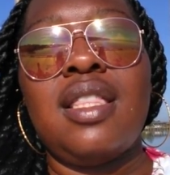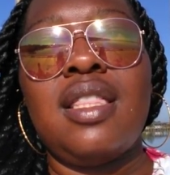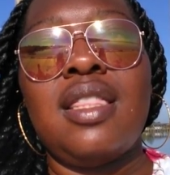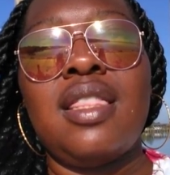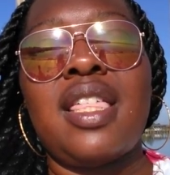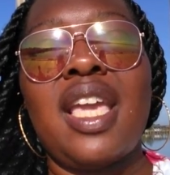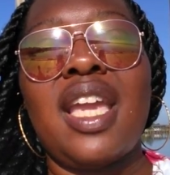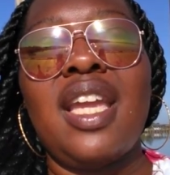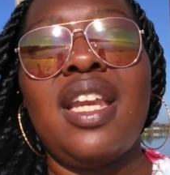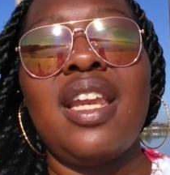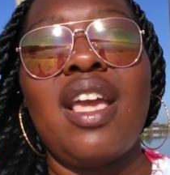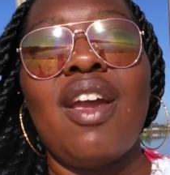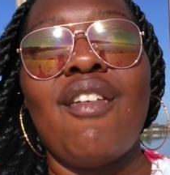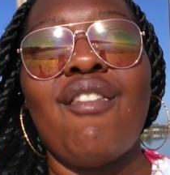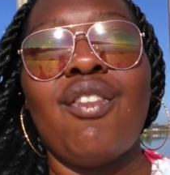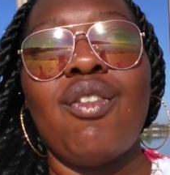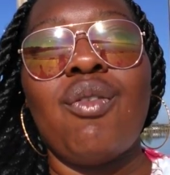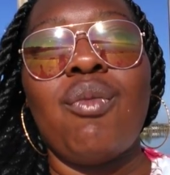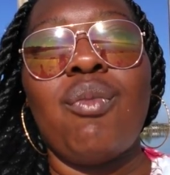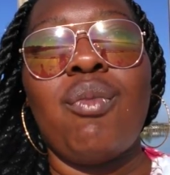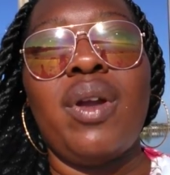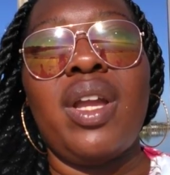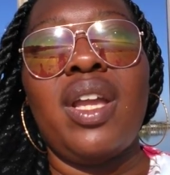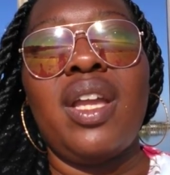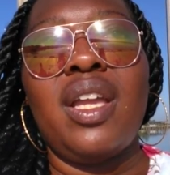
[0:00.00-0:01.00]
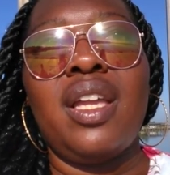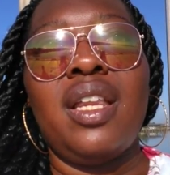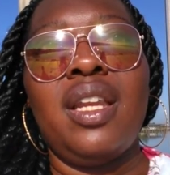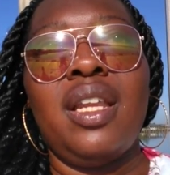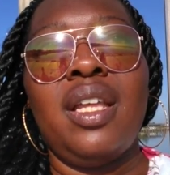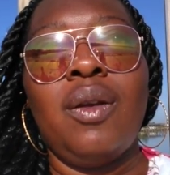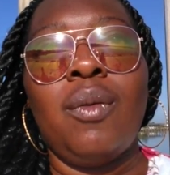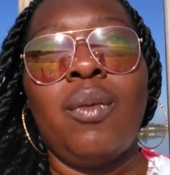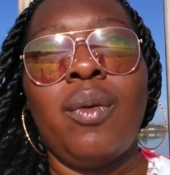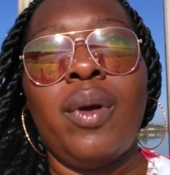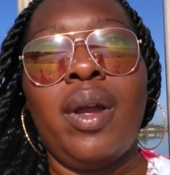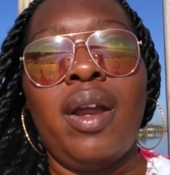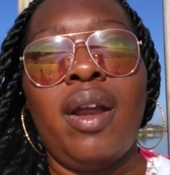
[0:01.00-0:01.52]
they never went
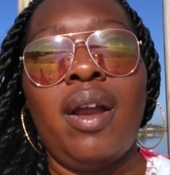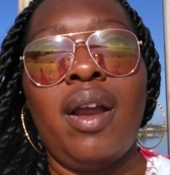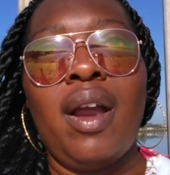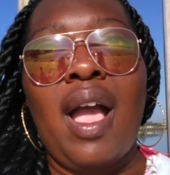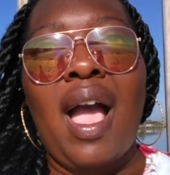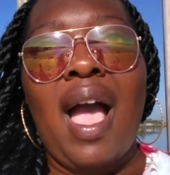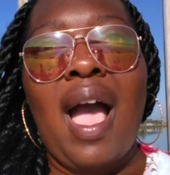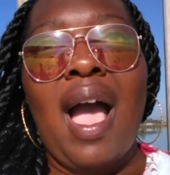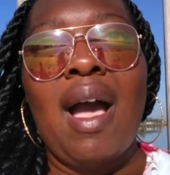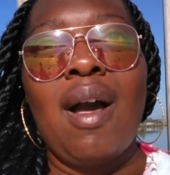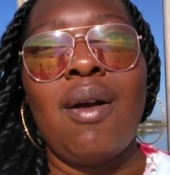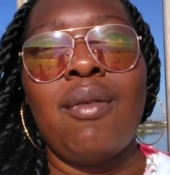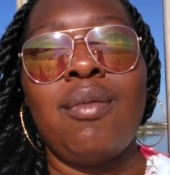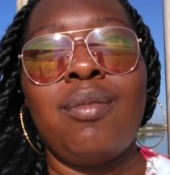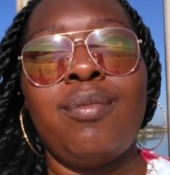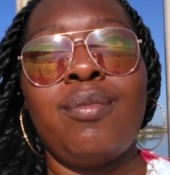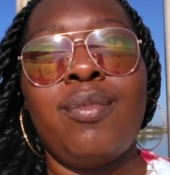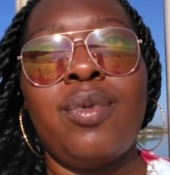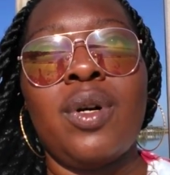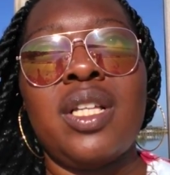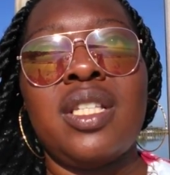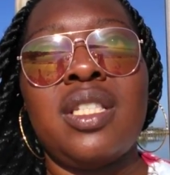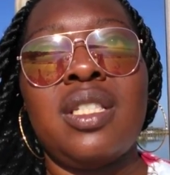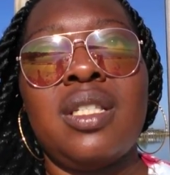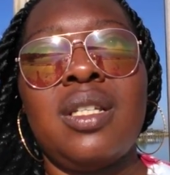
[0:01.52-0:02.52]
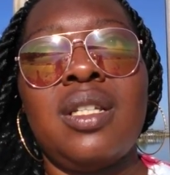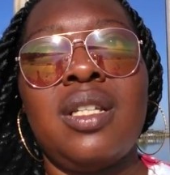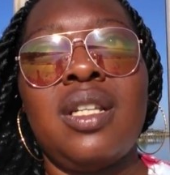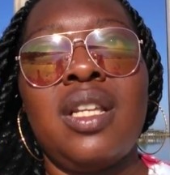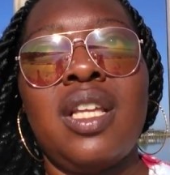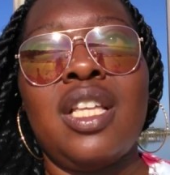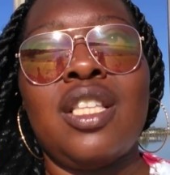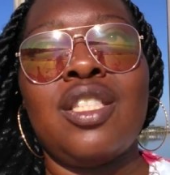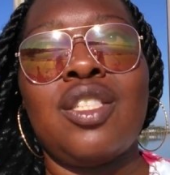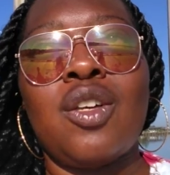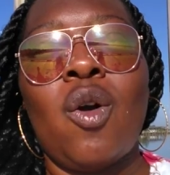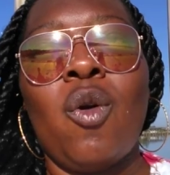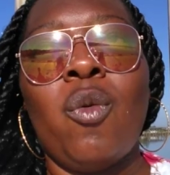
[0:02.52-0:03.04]
anywhere. I wasn't
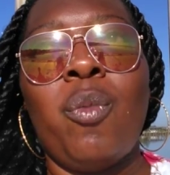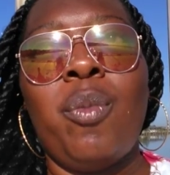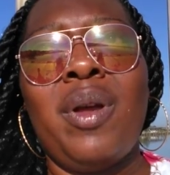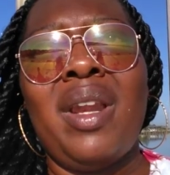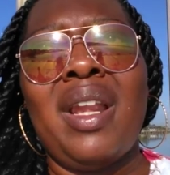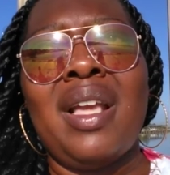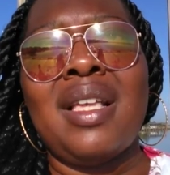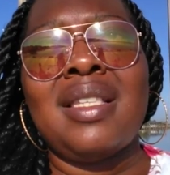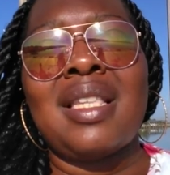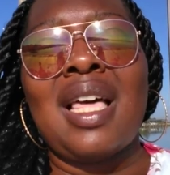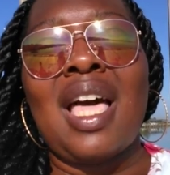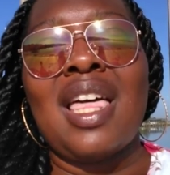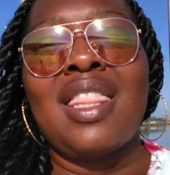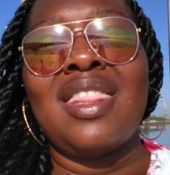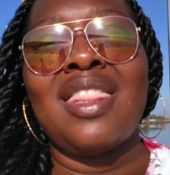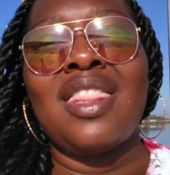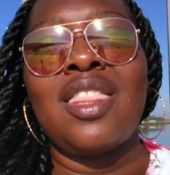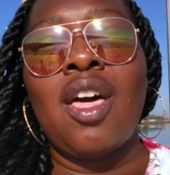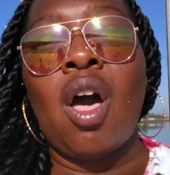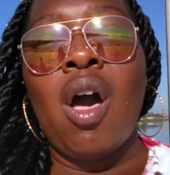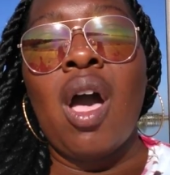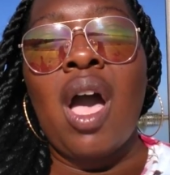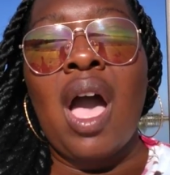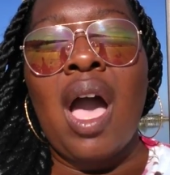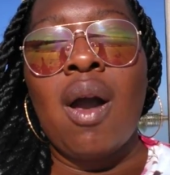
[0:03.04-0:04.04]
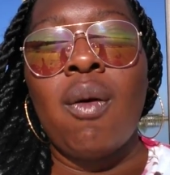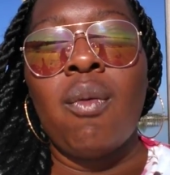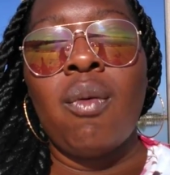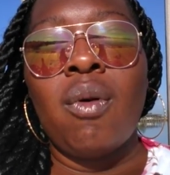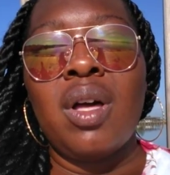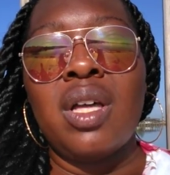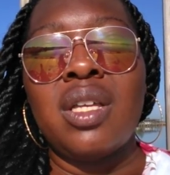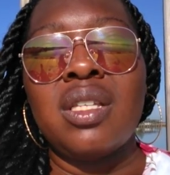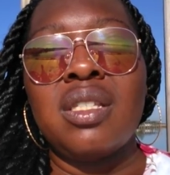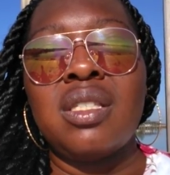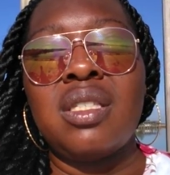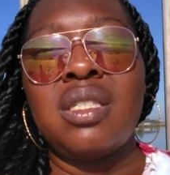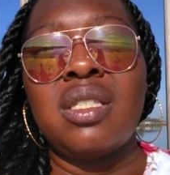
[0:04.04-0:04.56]
as open as I thought I
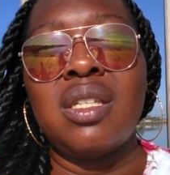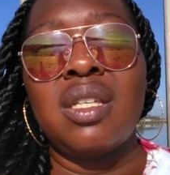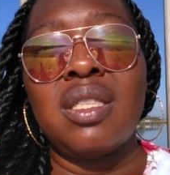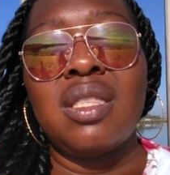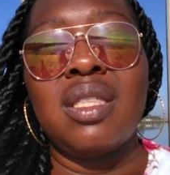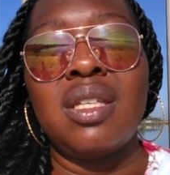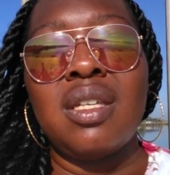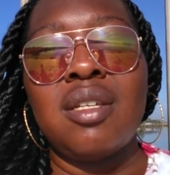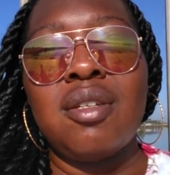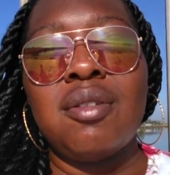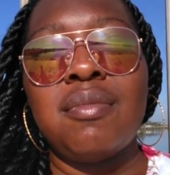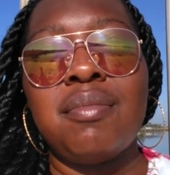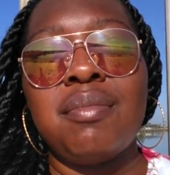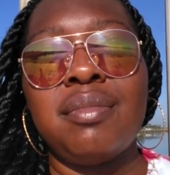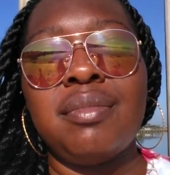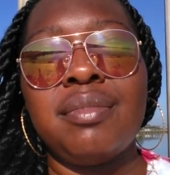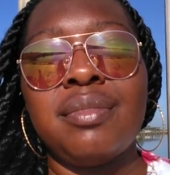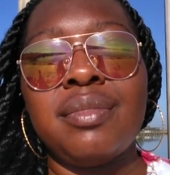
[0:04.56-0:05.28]
was to them.